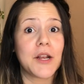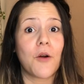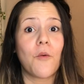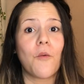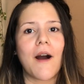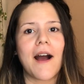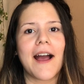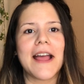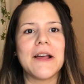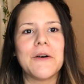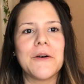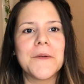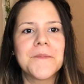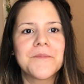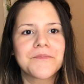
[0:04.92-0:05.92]
a
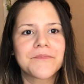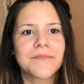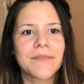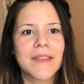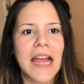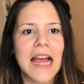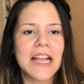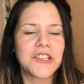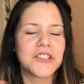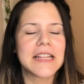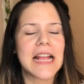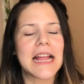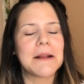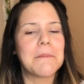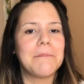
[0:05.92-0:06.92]
while. I just
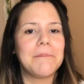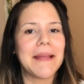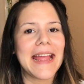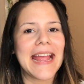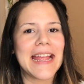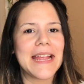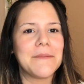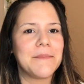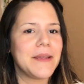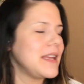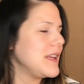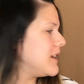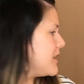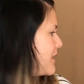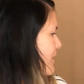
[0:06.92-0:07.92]
had a
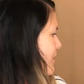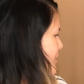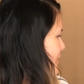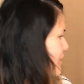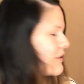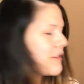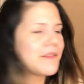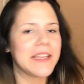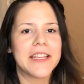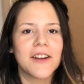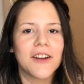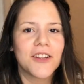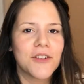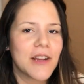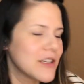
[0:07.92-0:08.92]
baby. She's over
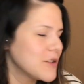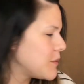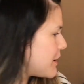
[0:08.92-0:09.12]
here. You guys